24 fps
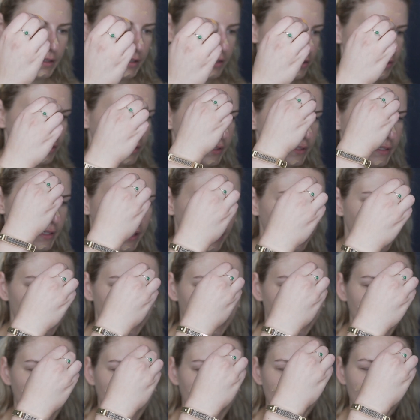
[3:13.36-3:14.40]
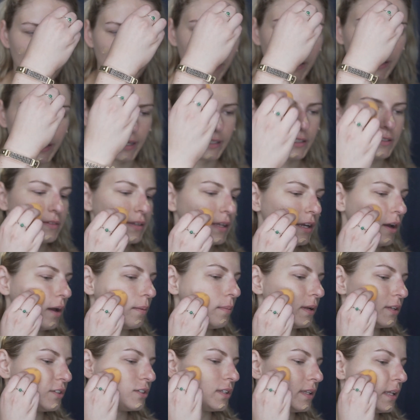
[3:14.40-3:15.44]
You can tell, I know in my last video I
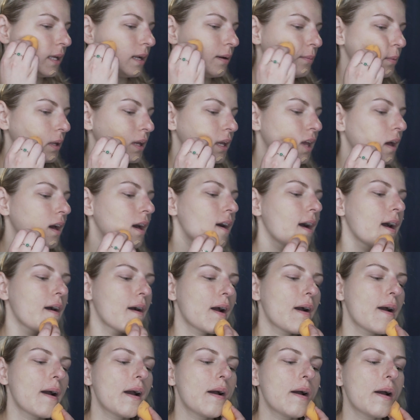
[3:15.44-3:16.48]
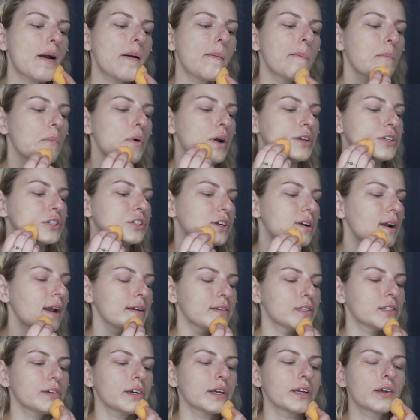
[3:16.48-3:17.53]
mentioned that I'm like a
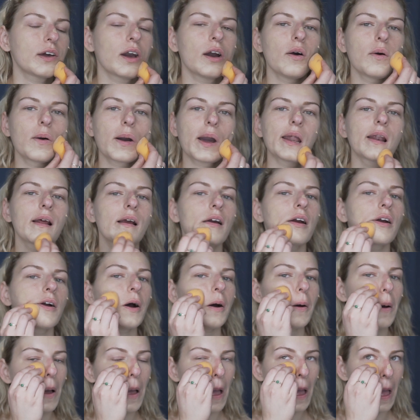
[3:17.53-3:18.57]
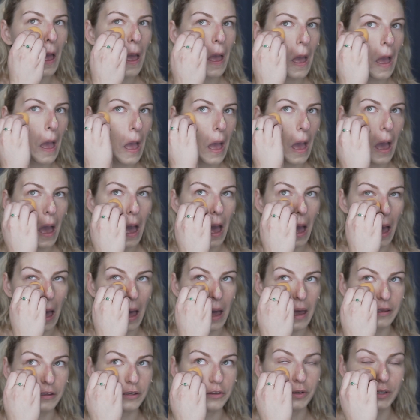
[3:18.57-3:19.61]
moisturizer and go kind of girl.
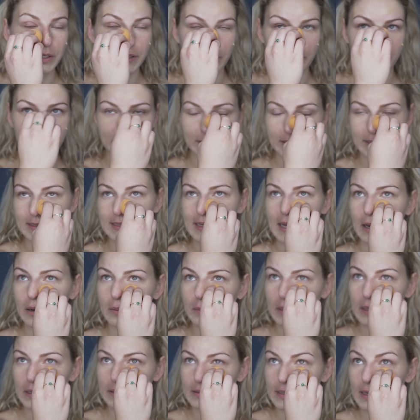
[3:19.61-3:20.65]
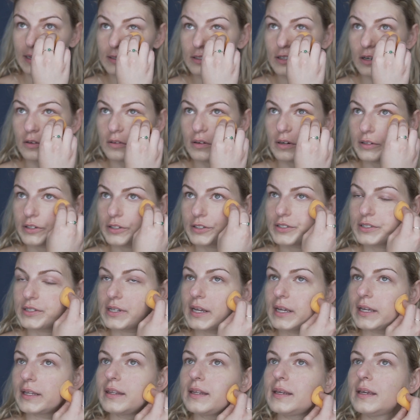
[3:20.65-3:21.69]
You can definitely tell because I don't
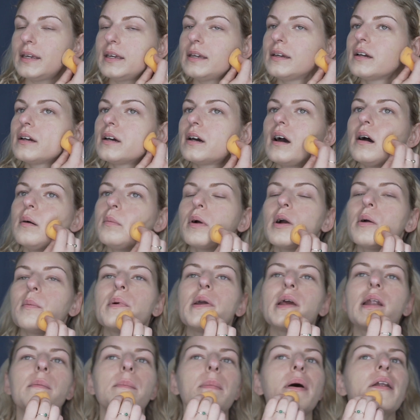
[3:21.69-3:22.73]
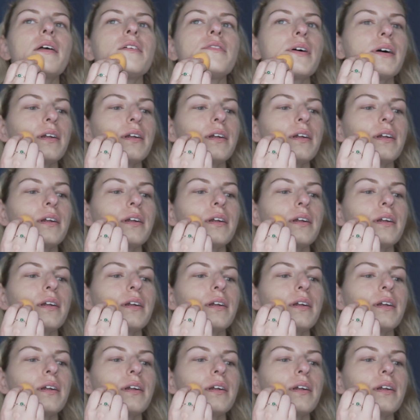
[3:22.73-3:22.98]
understand the appropriate amount of